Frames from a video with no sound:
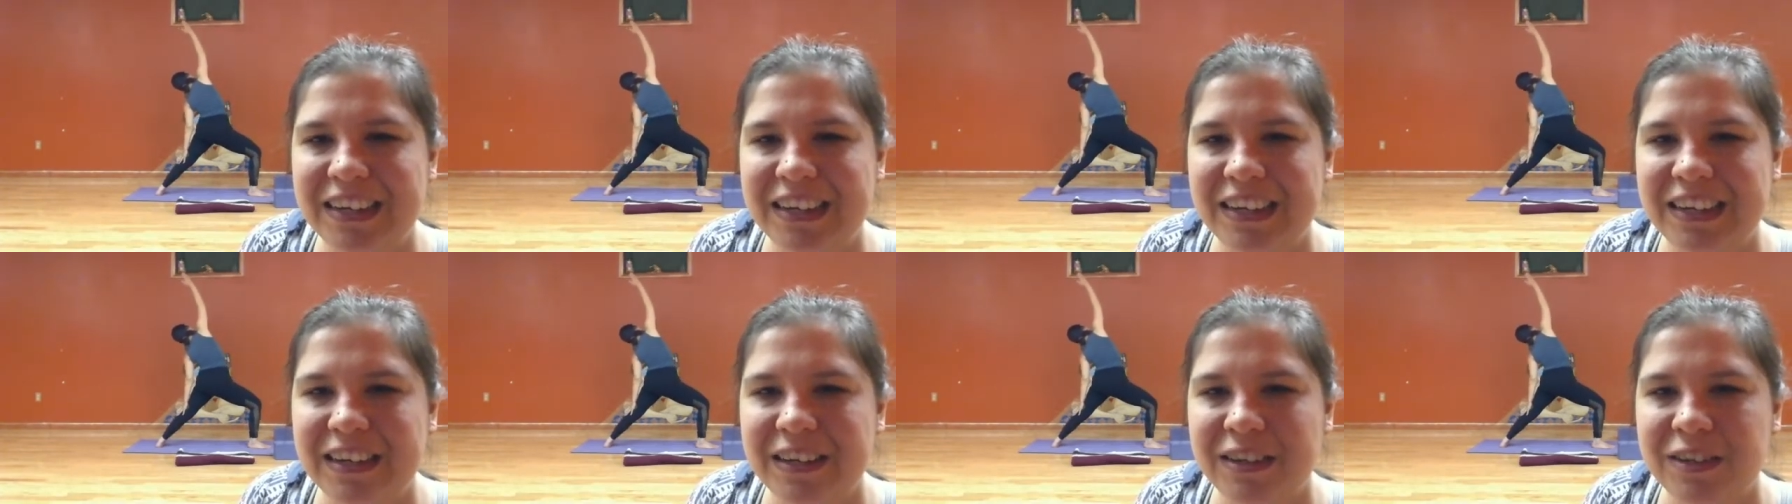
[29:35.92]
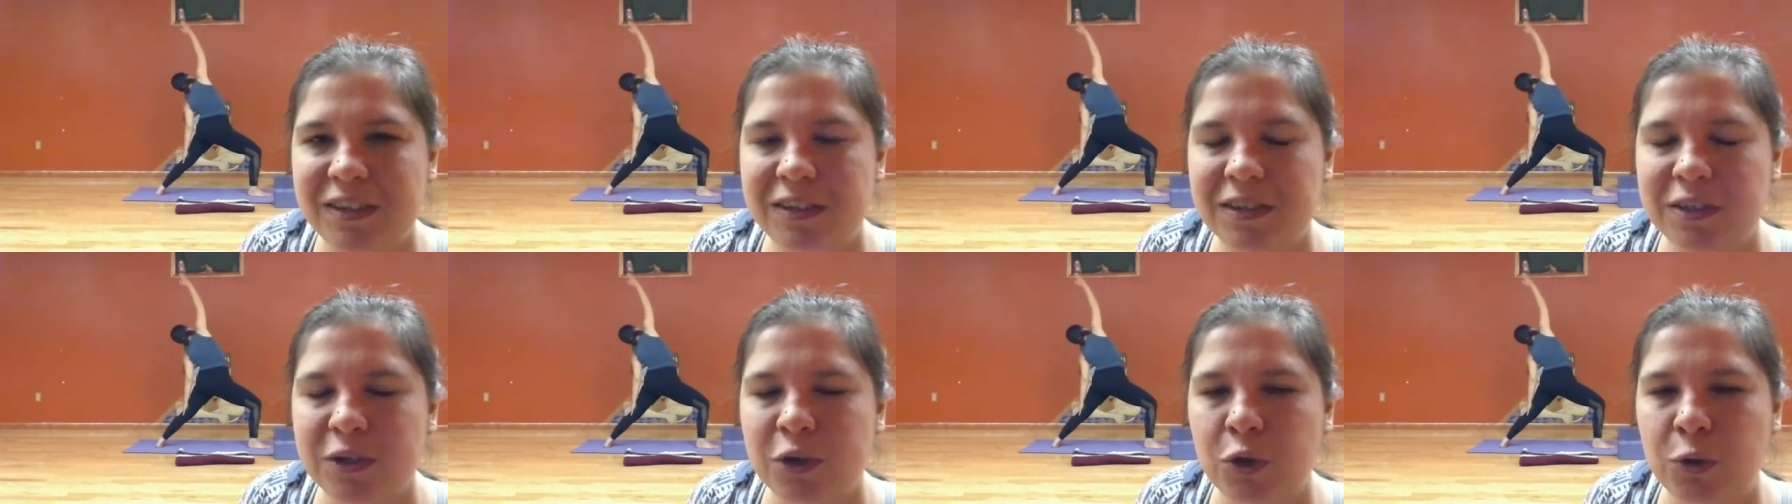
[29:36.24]

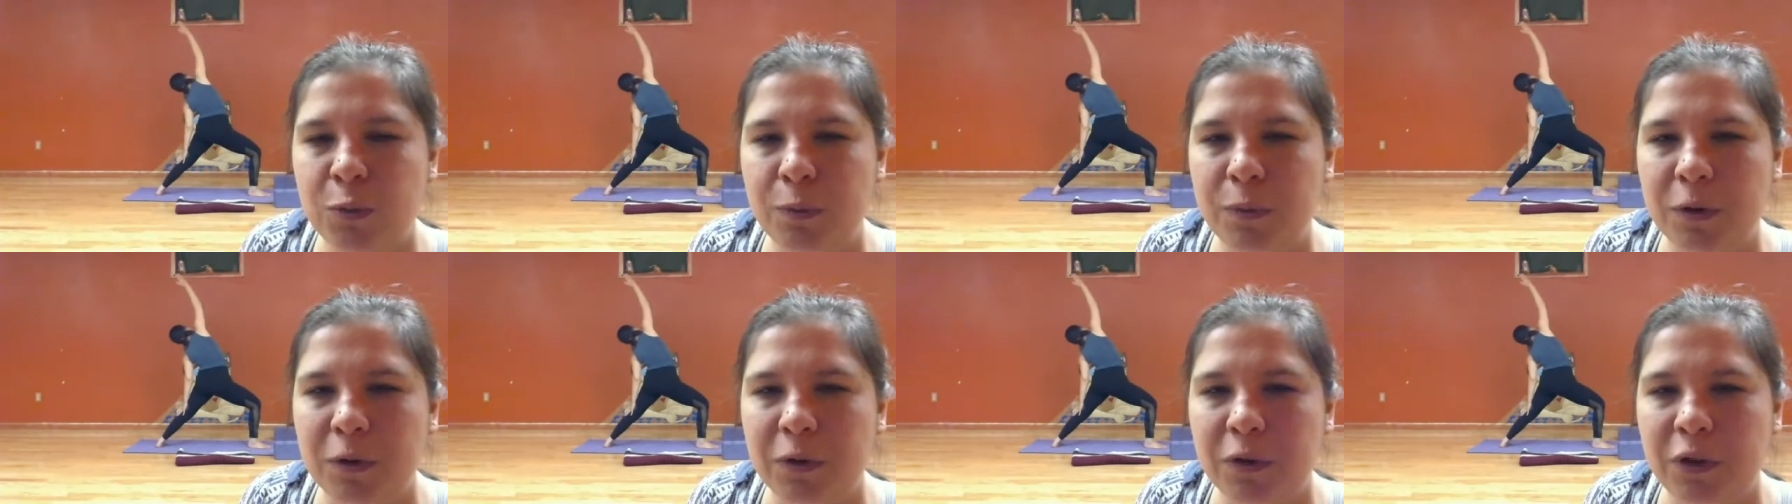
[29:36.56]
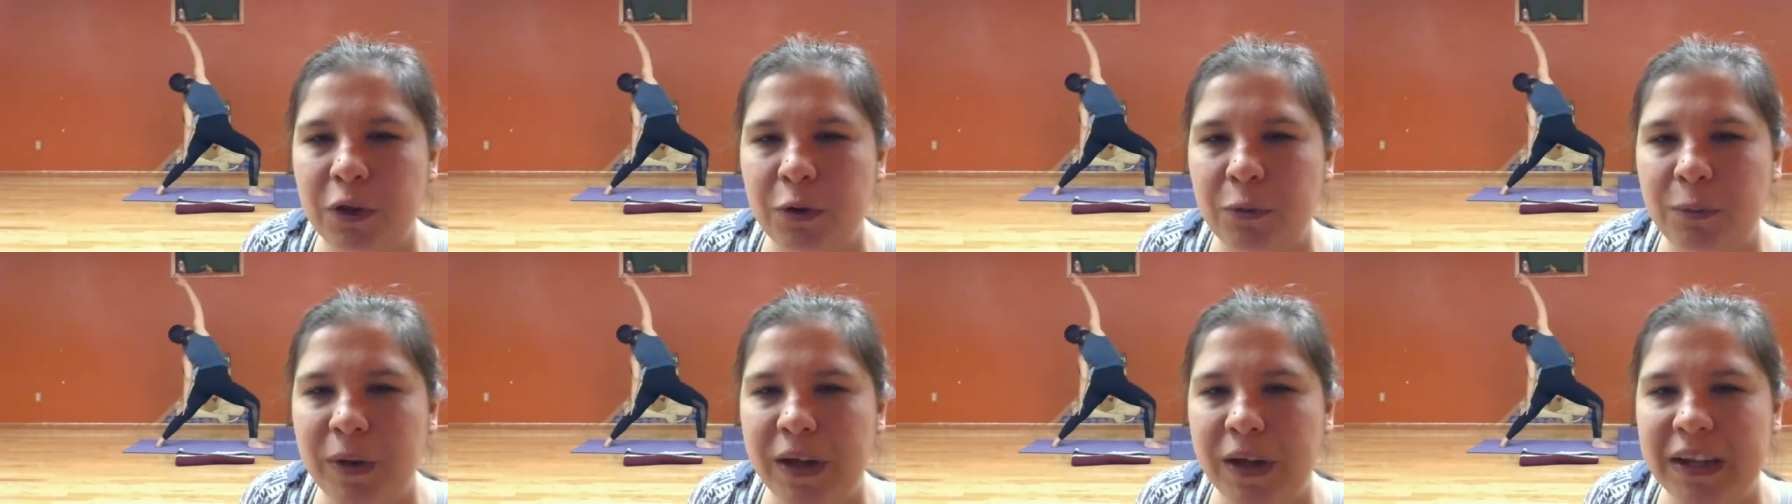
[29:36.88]
Scoop your
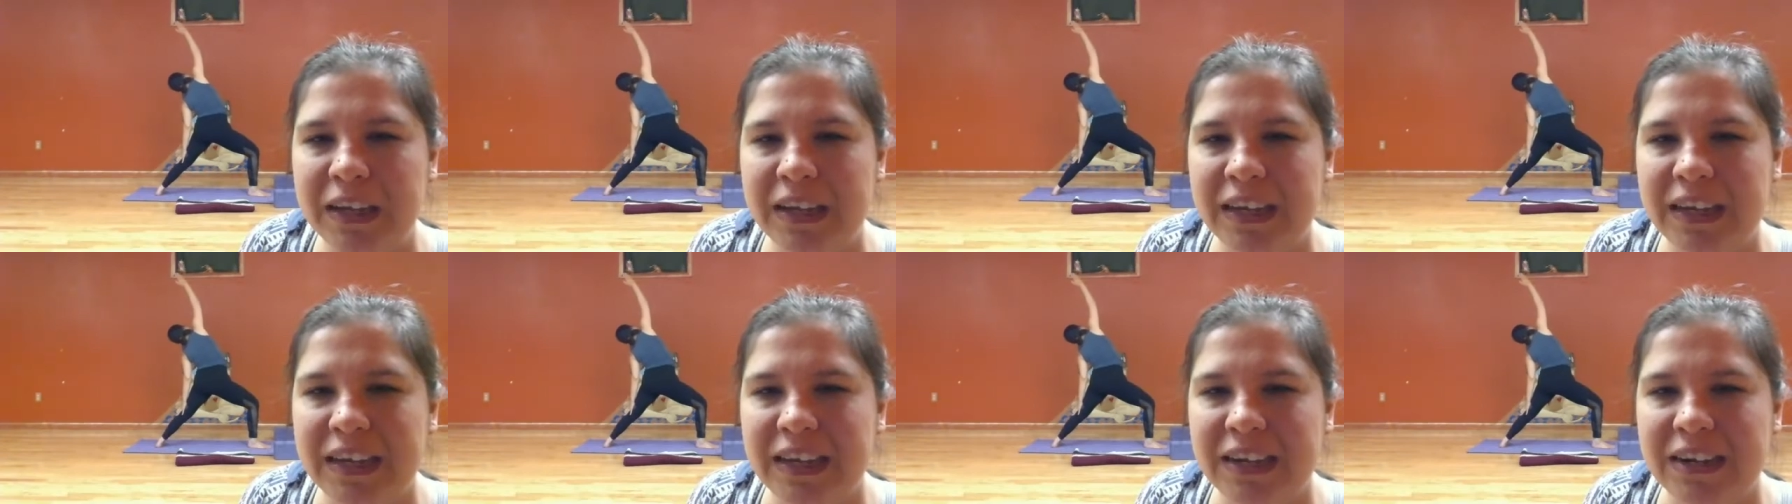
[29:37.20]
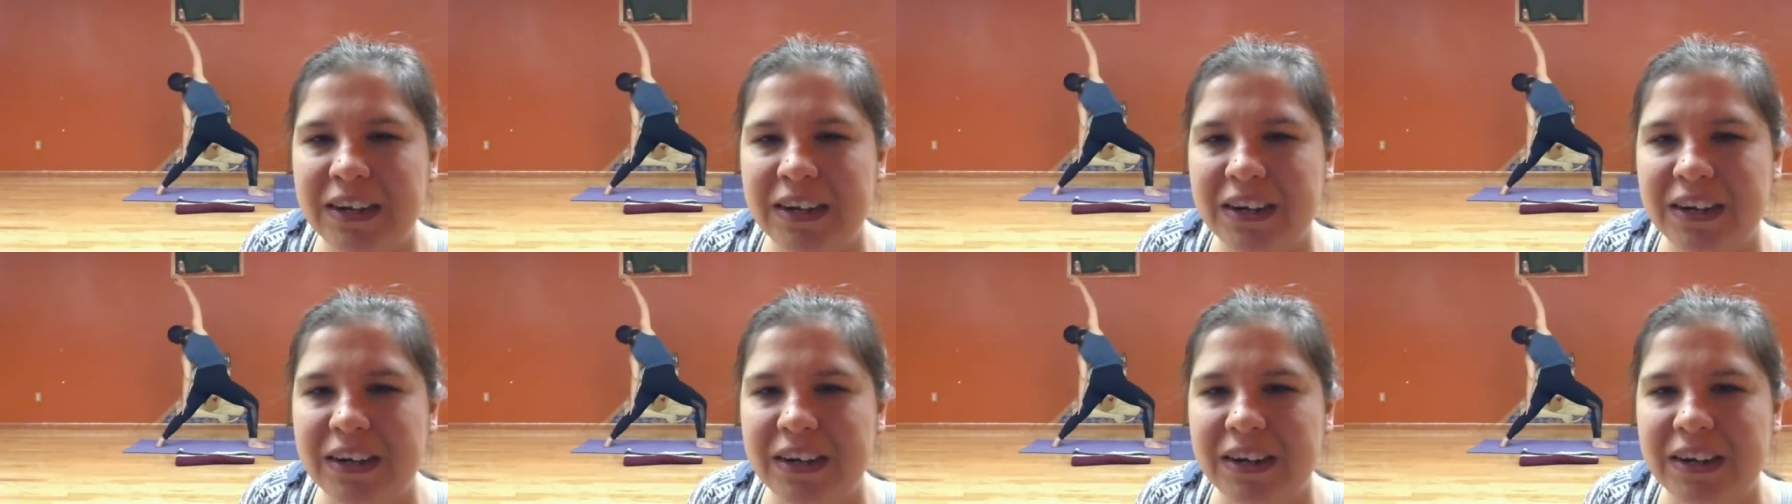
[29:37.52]
low belly
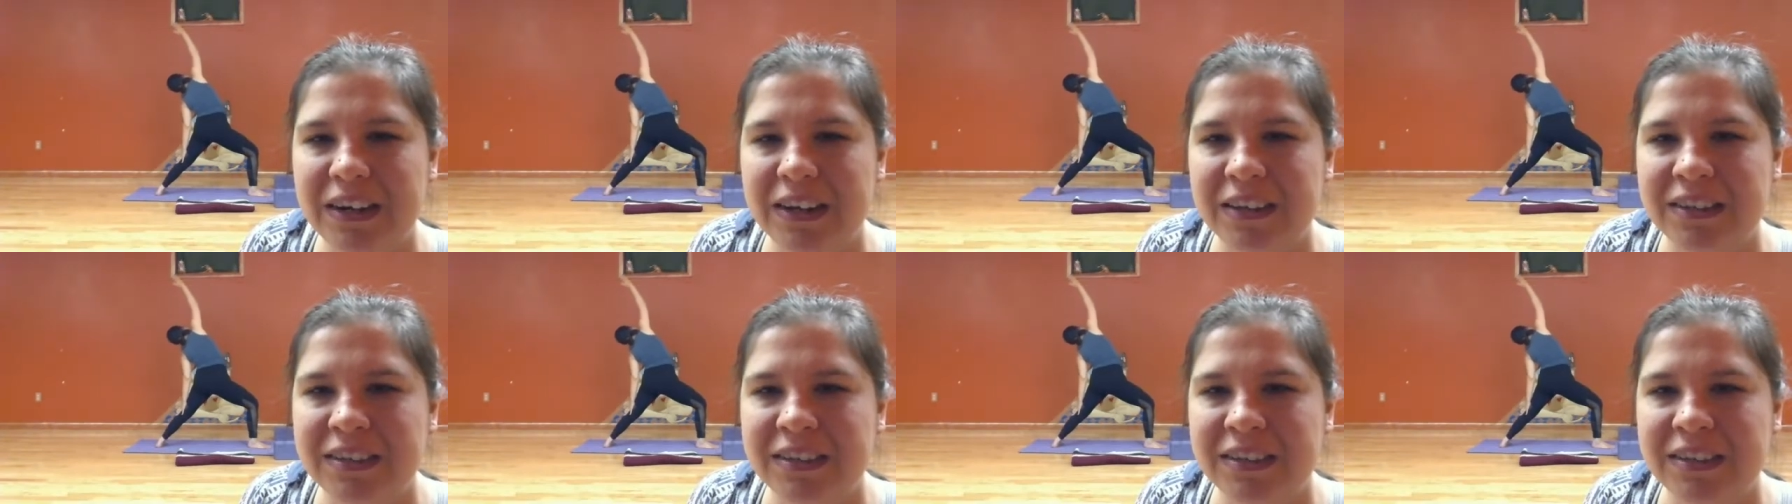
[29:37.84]
here.